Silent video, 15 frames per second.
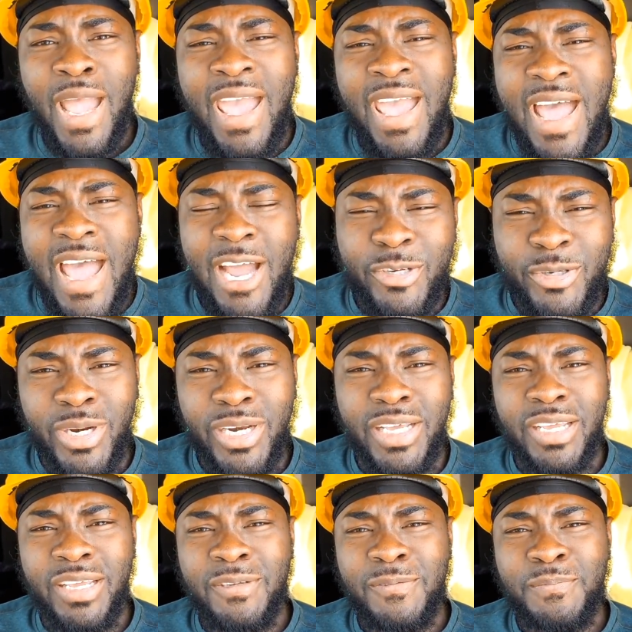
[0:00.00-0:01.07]
I uh,
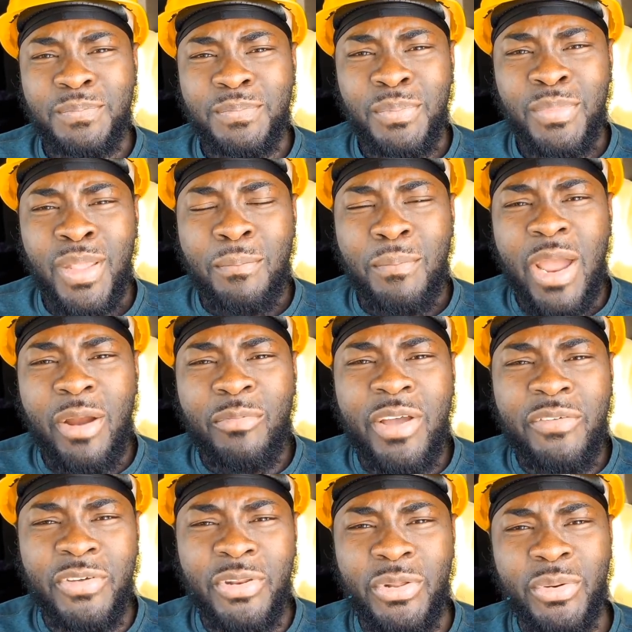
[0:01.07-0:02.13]
actually, my
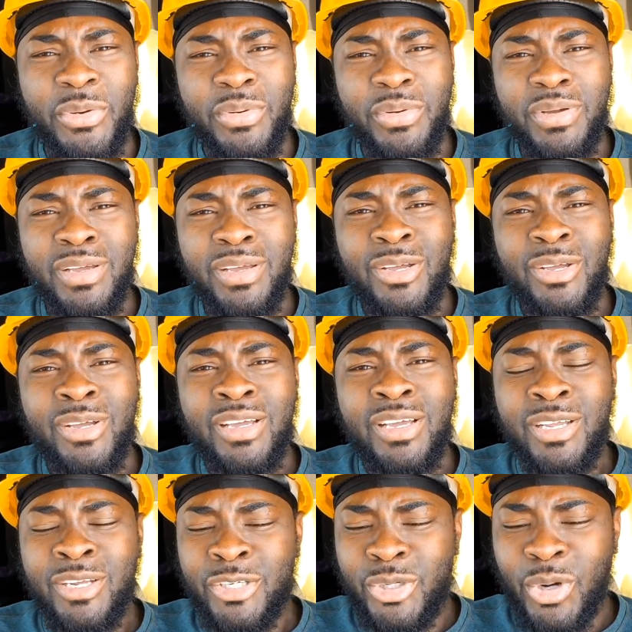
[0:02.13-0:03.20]
revenue
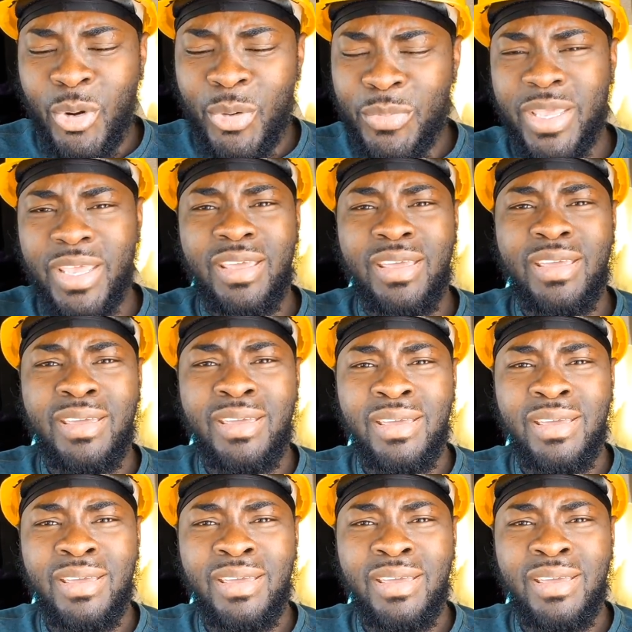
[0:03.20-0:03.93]
show me